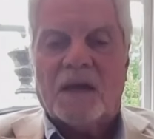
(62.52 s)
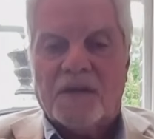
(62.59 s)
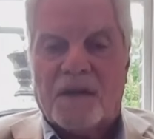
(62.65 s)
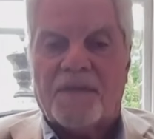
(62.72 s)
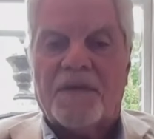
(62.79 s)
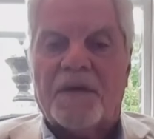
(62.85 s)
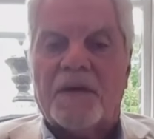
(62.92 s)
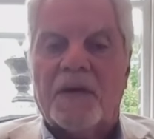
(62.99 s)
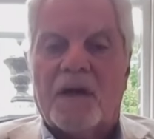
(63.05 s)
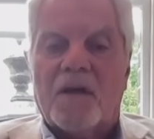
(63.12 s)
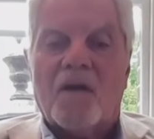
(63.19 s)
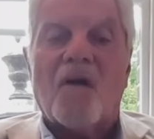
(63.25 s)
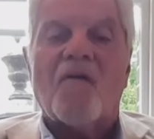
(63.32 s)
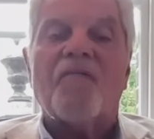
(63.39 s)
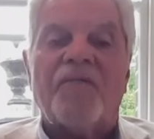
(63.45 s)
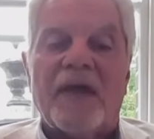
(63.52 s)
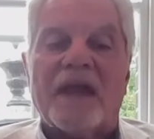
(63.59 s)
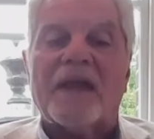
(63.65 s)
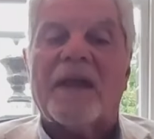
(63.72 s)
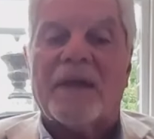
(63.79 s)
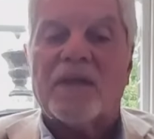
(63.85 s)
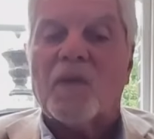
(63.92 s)
another
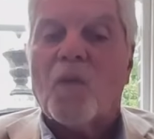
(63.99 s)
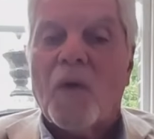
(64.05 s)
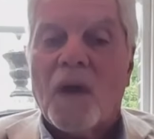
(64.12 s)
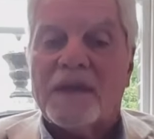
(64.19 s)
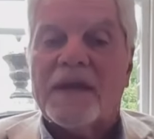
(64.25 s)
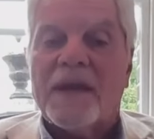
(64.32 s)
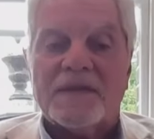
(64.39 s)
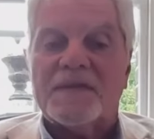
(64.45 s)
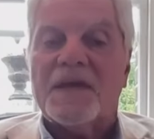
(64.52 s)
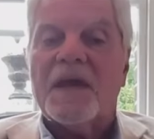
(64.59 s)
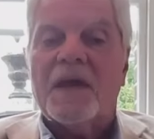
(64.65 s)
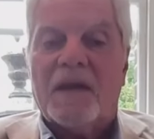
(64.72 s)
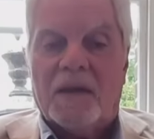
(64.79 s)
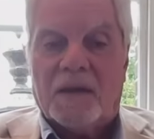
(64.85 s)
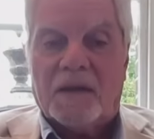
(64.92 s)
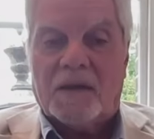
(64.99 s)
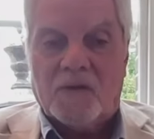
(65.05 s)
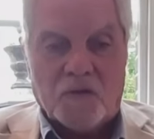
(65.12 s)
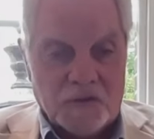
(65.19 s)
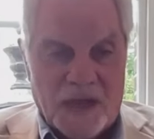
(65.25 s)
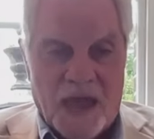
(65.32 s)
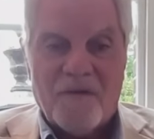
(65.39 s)
conflict like the one that
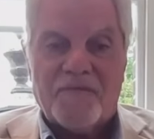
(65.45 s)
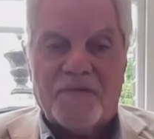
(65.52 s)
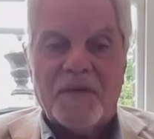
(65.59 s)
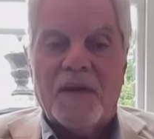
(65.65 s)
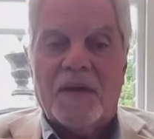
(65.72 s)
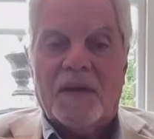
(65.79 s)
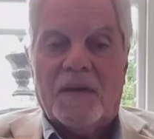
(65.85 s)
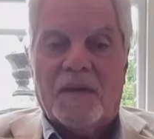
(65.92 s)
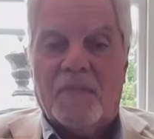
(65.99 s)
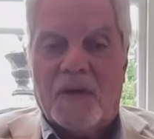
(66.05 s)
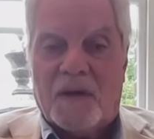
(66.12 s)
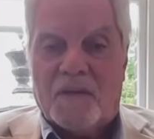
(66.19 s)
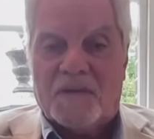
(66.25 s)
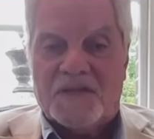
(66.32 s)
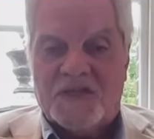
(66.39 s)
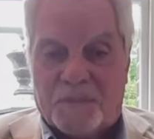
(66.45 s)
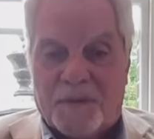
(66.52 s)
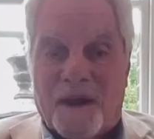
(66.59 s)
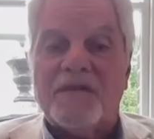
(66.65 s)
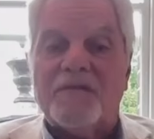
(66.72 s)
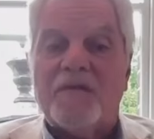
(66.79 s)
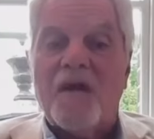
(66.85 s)
could have
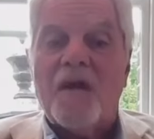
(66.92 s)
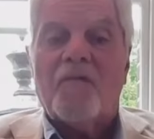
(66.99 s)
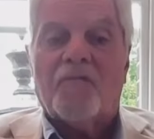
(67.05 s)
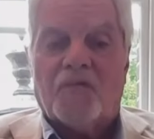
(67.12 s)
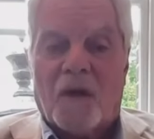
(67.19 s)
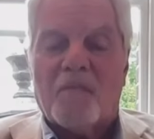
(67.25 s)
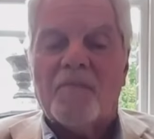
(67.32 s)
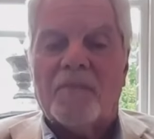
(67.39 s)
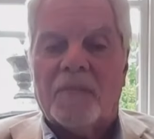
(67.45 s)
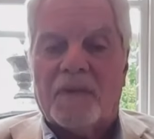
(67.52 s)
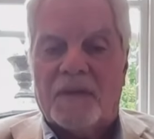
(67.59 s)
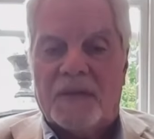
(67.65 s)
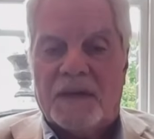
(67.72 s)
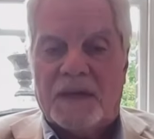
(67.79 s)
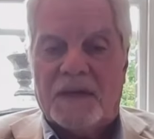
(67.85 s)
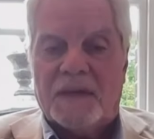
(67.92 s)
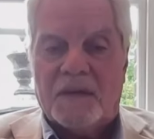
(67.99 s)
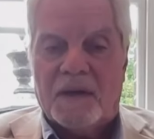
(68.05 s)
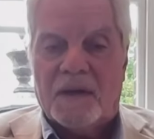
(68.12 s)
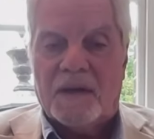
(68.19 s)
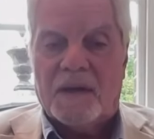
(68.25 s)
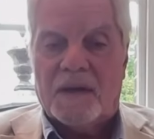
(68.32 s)
spread from
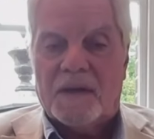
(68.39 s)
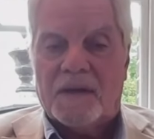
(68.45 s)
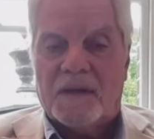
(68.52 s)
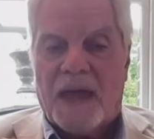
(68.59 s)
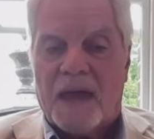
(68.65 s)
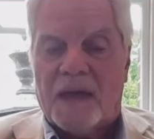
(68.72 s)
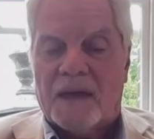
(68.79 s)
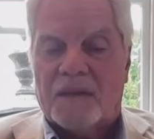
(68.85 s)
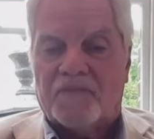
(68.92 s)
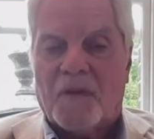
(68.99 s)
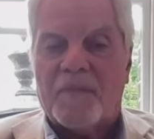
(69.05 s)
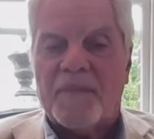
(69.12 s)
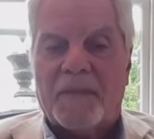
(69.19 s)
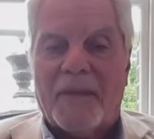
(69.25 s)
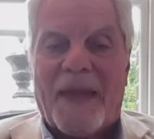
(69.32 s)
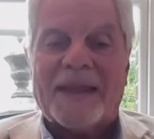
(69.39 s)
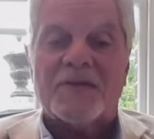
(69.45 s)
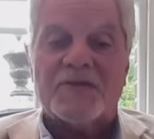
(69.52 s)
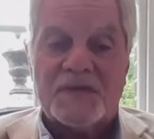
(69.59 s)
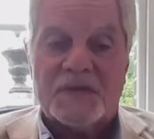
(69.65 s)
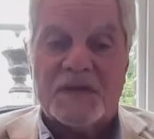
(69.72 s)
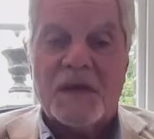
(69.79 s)
the
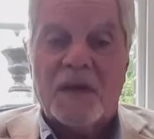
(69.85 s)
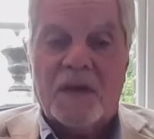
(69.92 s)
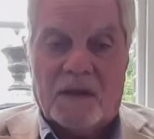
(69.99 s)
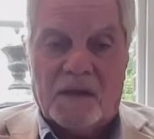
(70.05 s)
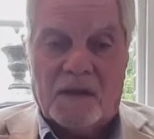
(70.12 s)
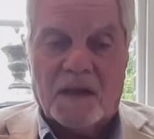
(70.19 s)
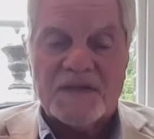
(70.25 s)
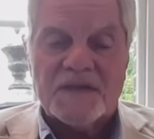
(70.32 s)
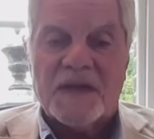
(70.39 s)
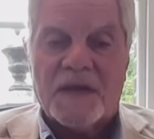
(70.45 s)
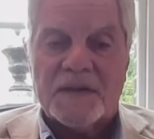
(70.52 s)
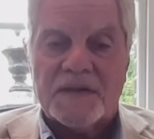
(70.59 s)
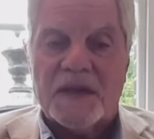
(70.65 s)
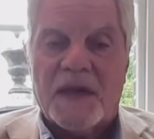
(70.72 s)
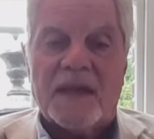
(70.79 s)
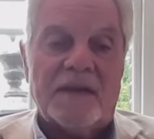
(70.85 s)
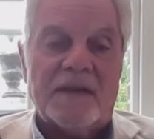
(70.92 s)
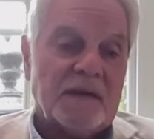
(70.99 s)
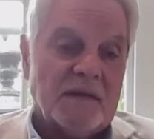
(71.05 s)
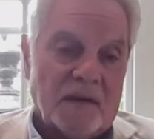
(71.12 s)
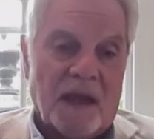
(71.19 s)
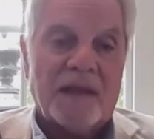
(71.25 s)
battles last night
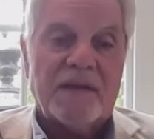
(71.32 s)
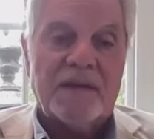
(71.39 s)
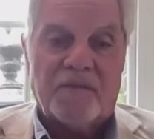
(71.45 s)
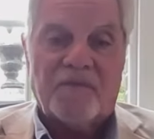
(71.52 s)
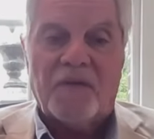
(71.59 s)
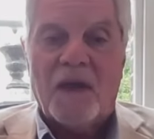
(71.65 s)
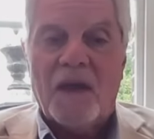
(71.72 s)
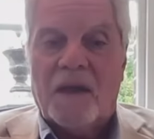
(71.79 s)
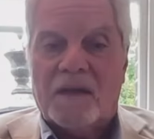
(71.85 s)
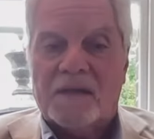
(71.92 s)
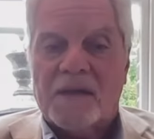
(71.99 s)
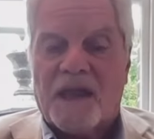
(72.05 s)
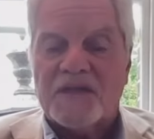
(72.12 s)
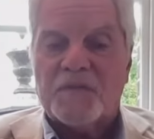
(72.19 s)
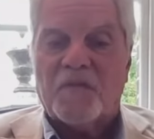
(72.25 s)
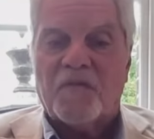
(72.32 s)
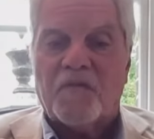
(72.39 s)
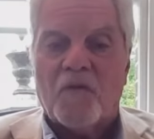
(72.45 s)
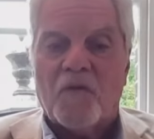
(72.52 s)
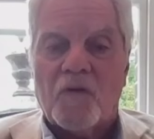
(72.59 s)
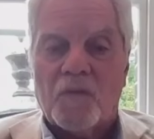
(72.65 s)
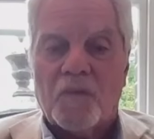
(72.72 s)
and the nights
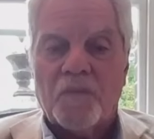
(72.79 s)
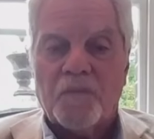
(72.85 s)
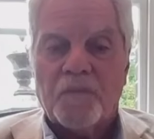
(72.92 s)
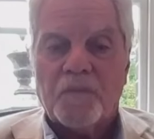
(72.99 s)
before.